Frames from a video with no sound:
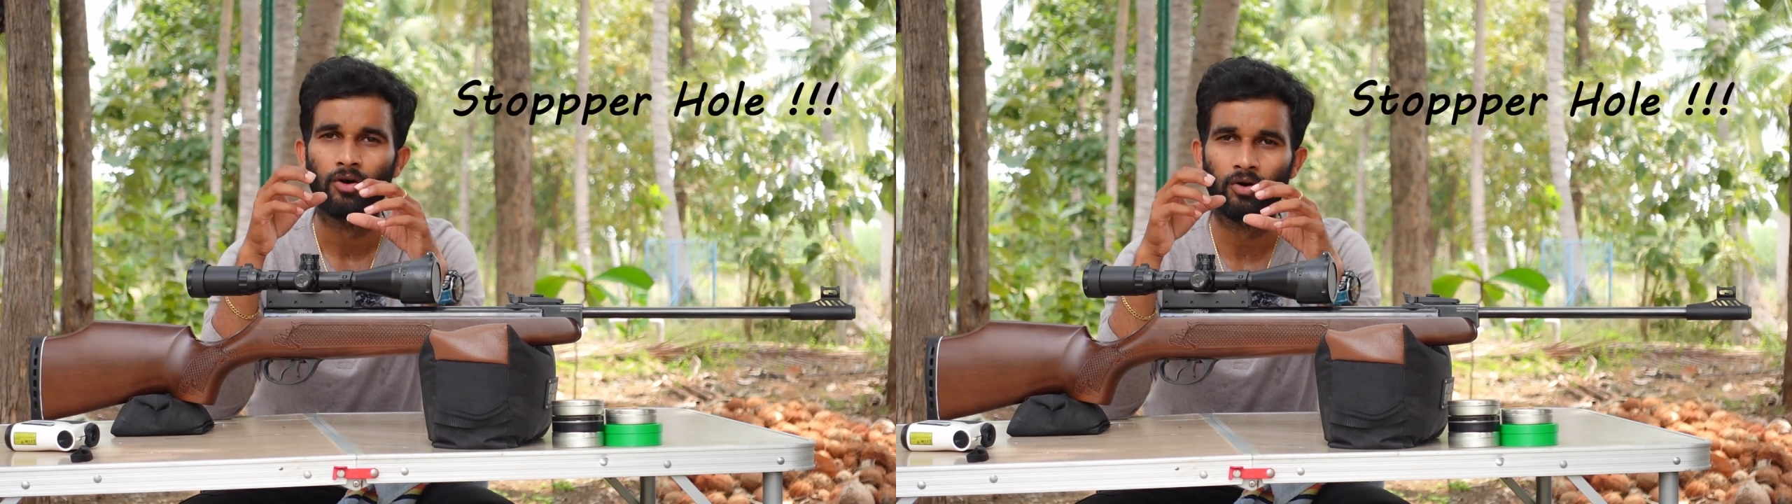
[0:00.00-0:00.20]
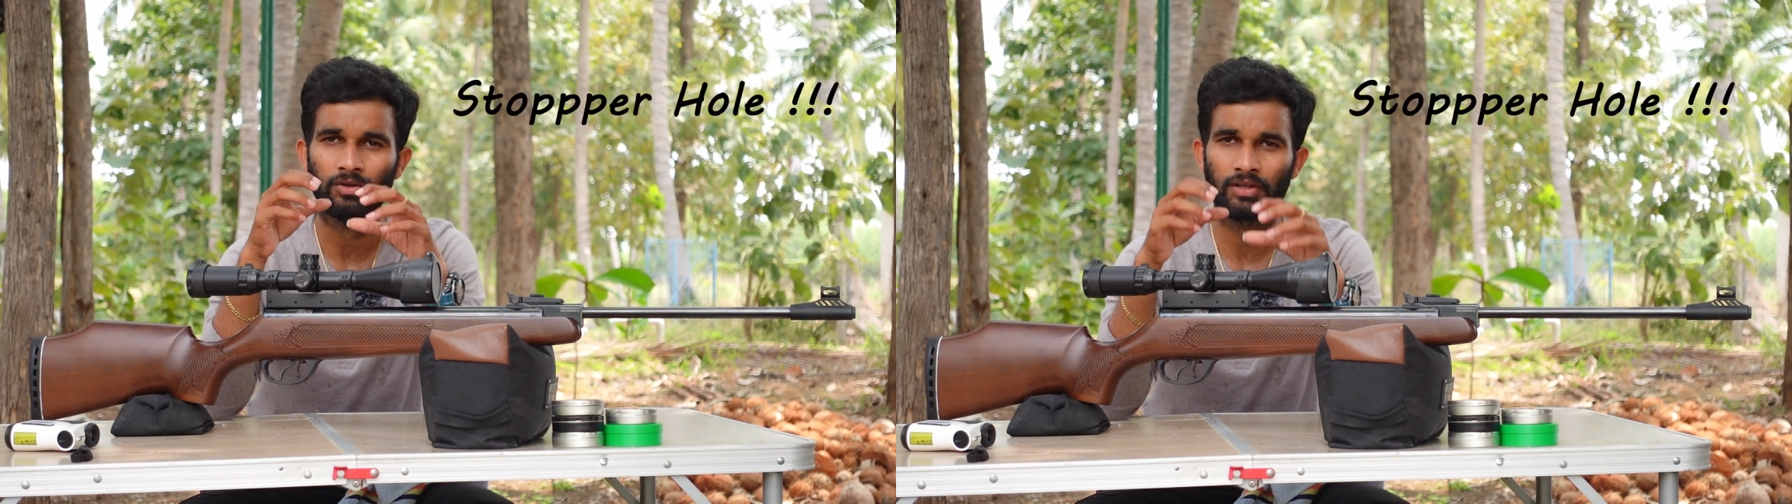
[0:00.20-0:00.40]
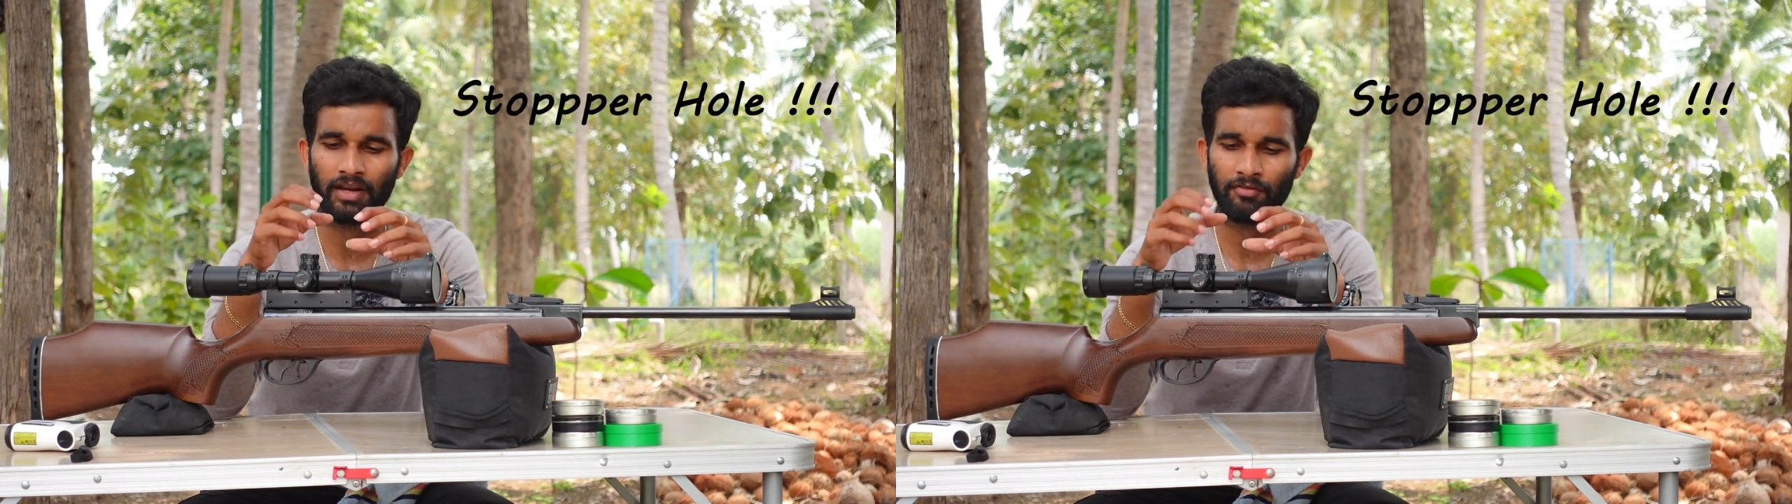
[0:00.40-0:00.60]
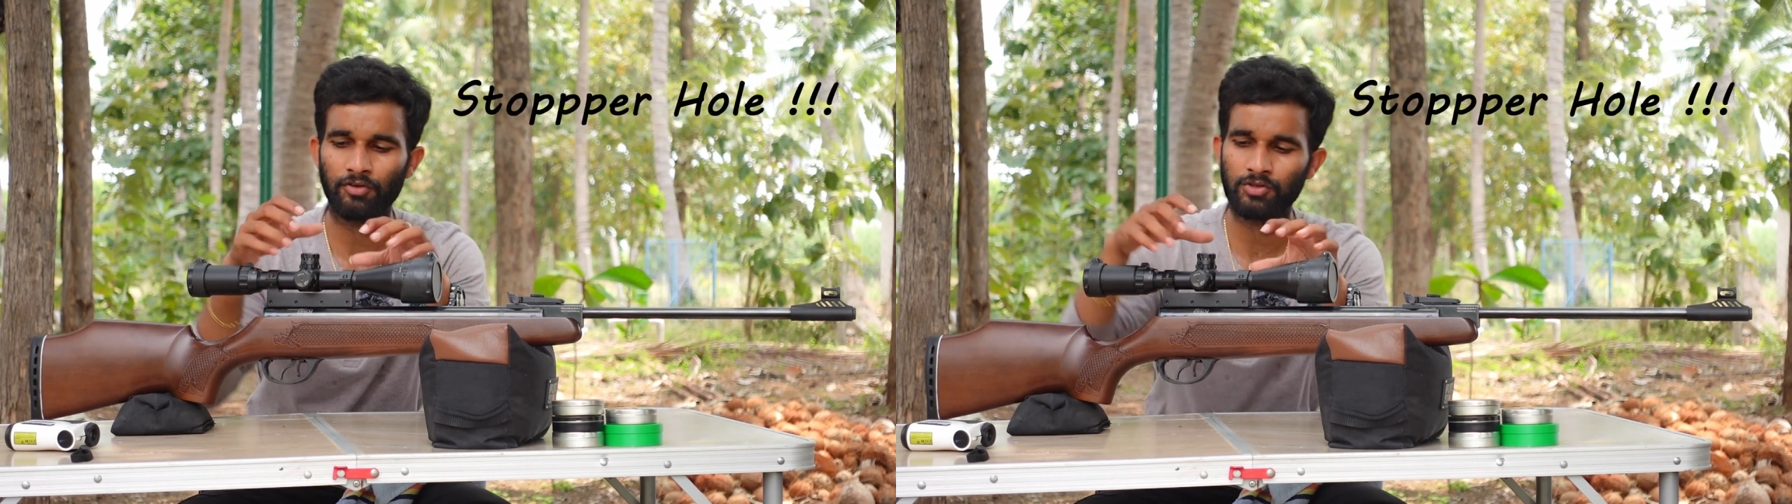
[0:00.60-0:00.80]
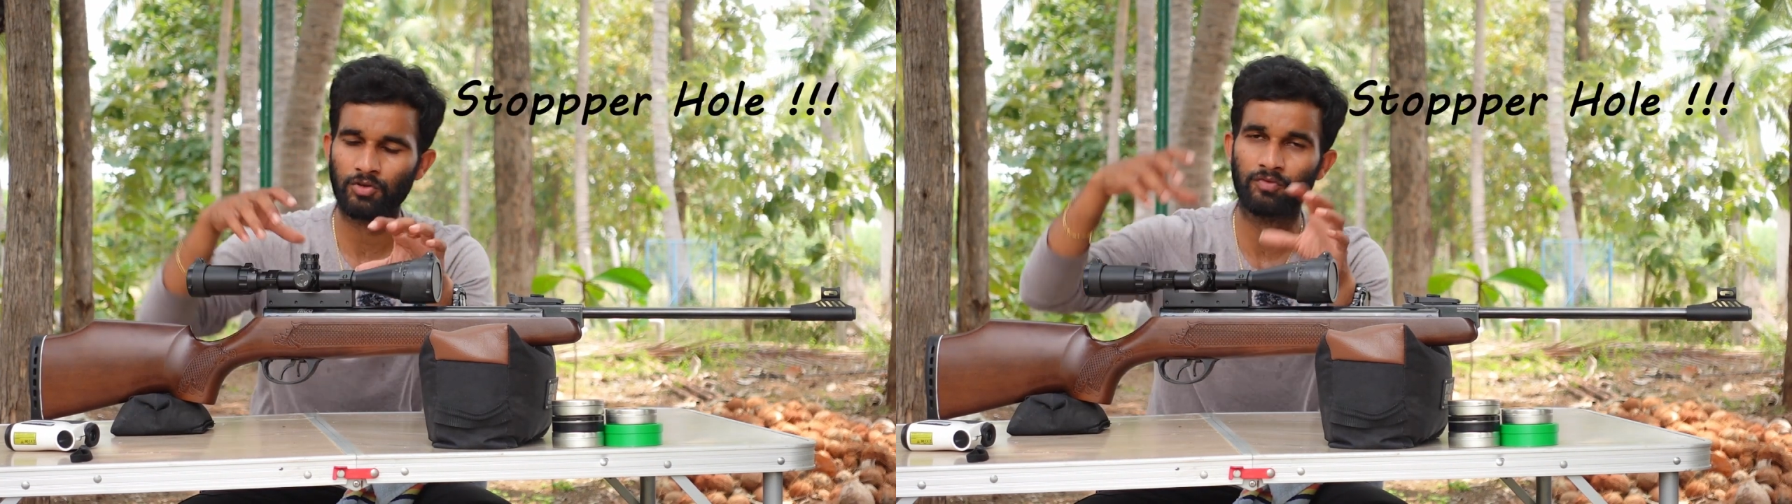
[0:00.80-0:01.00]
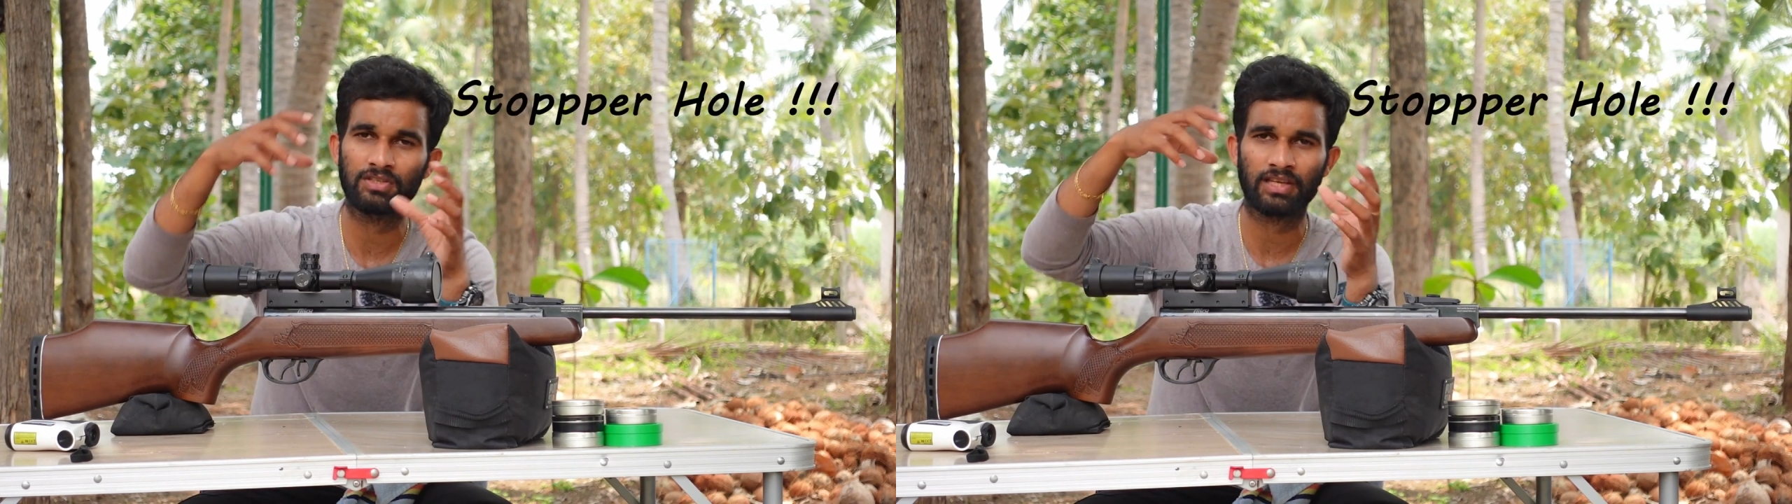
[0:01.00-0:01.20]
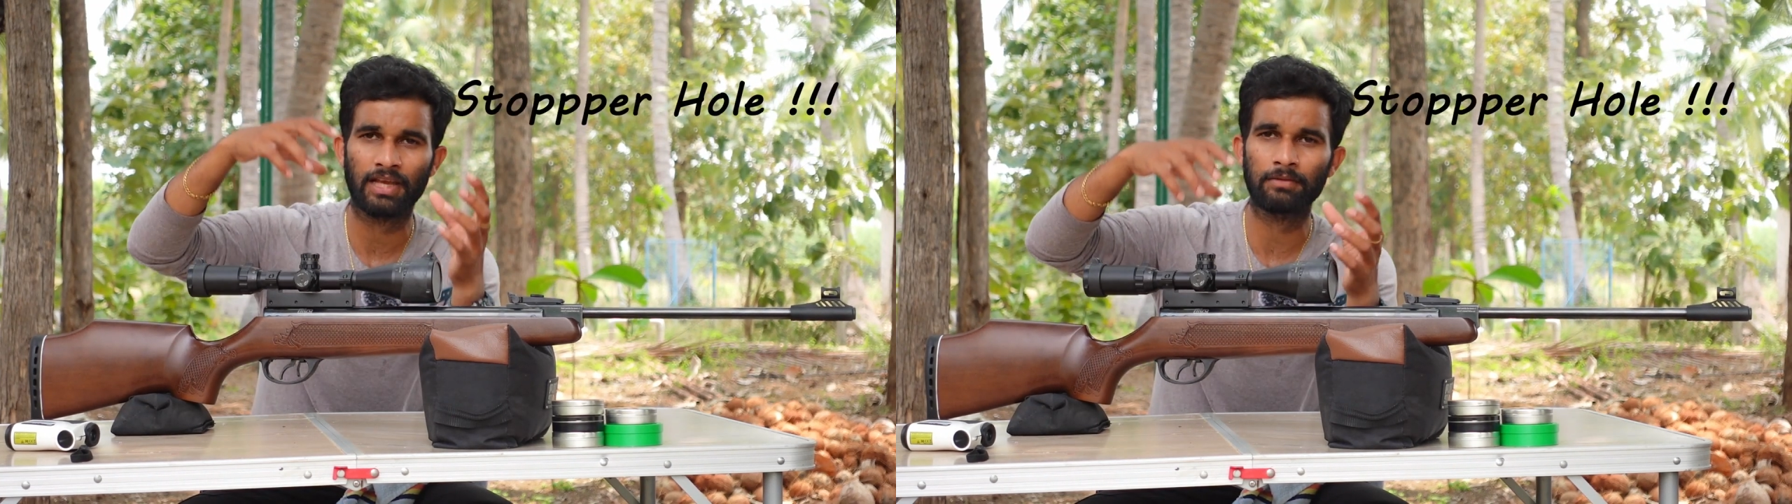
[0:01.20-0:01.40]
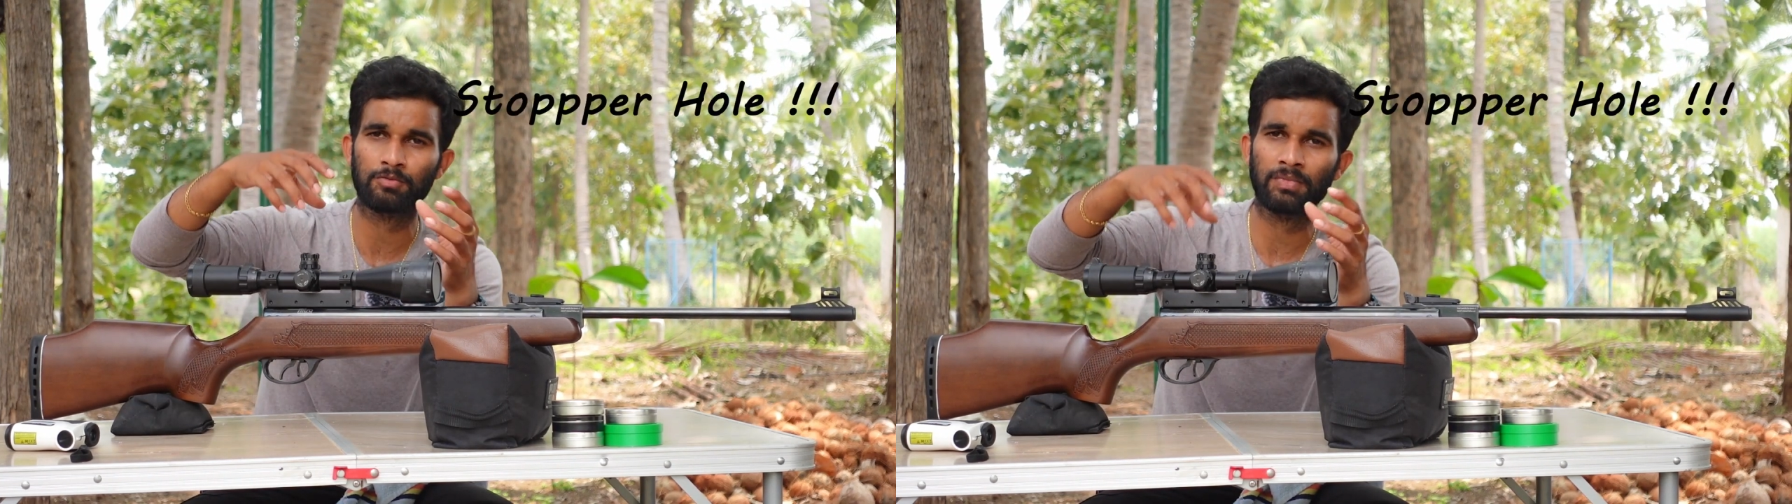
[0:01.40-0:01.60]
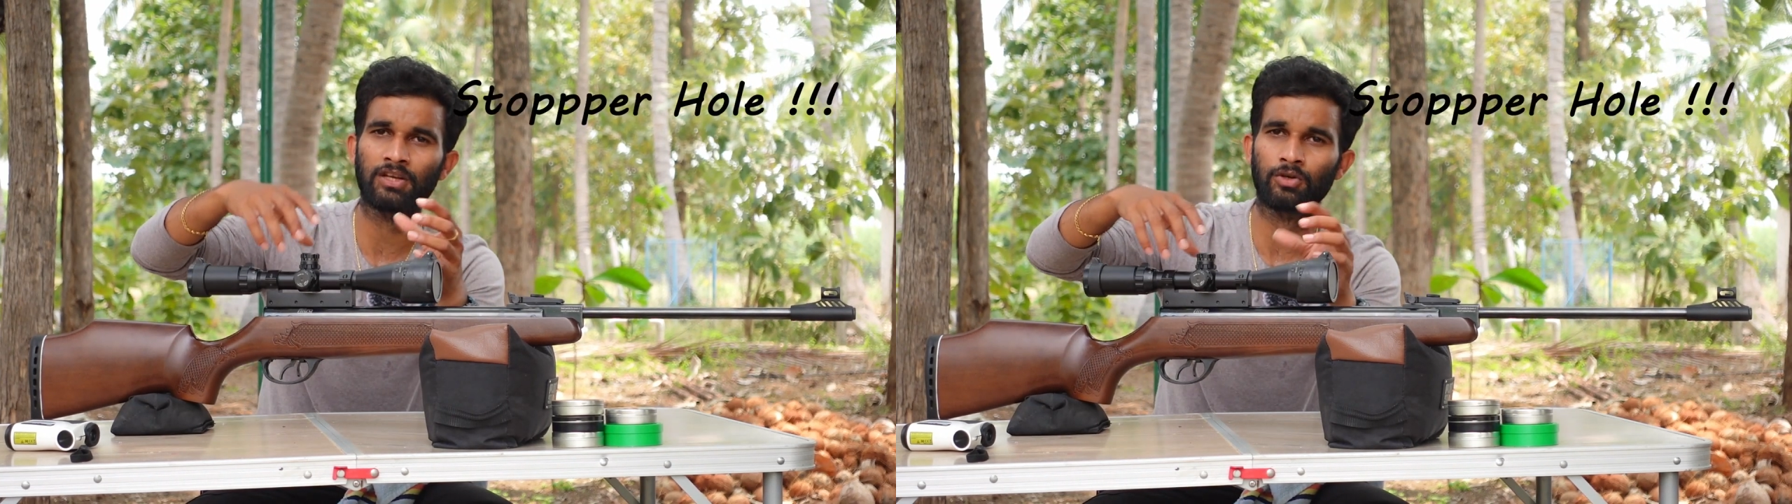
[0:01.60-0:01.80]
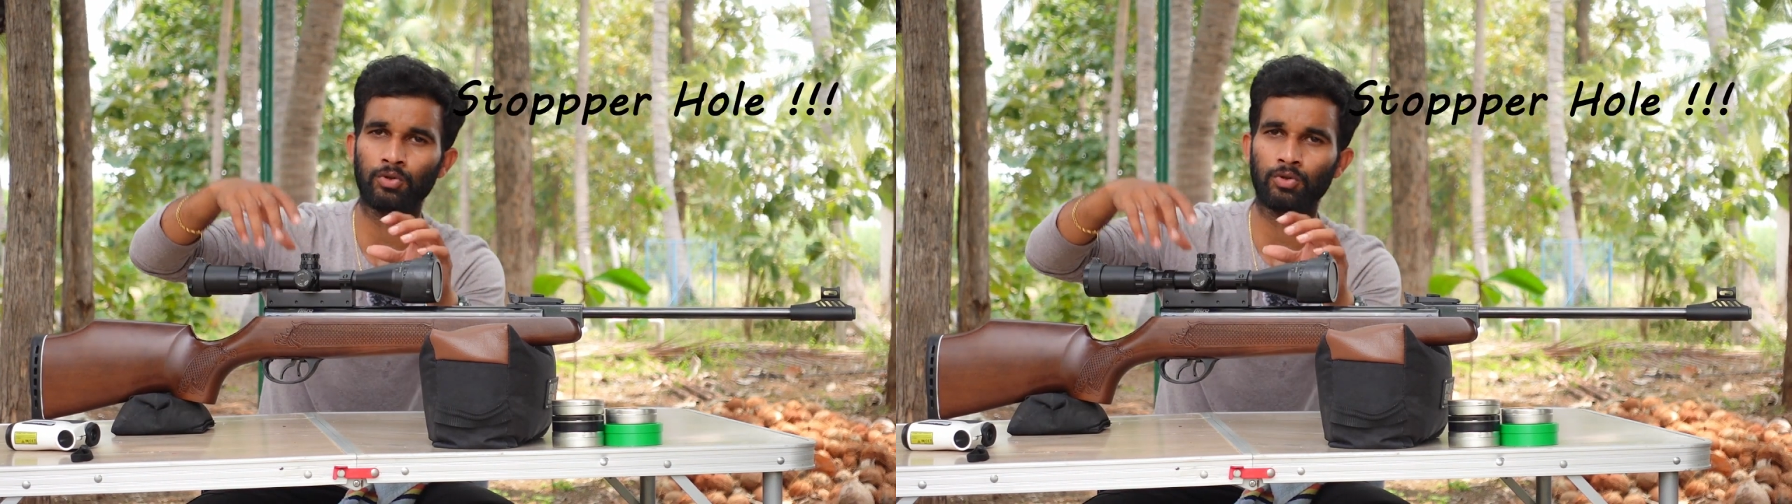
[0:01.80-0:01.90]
on the rifle, so which helps me